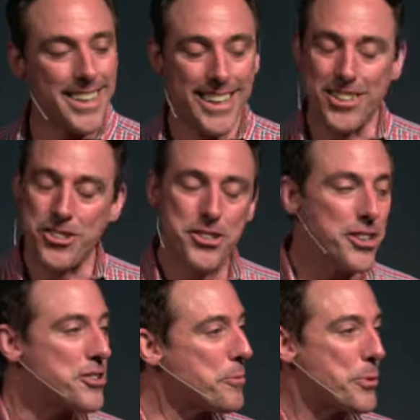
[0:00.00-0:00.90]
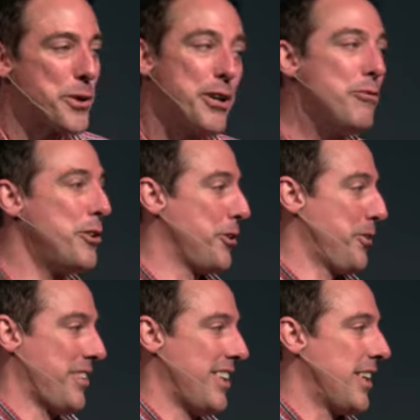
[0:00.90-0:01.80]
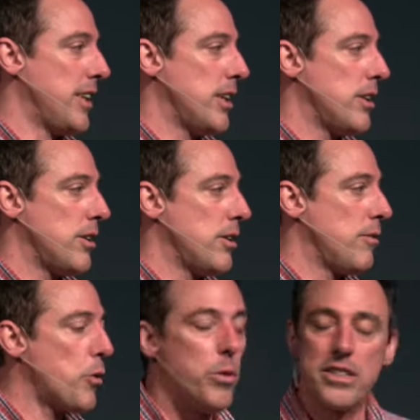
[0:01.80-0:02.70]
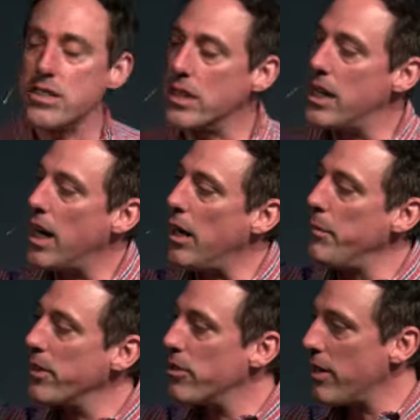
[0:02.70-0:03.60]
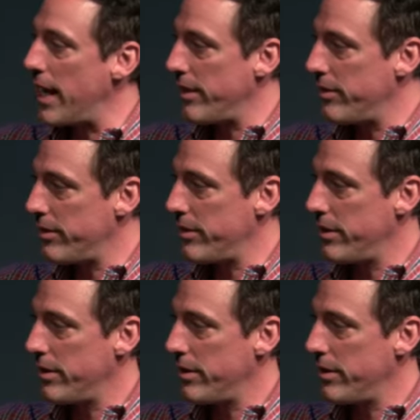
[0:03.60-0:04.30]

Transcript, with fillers: It's just a preview for what's to come in Christ.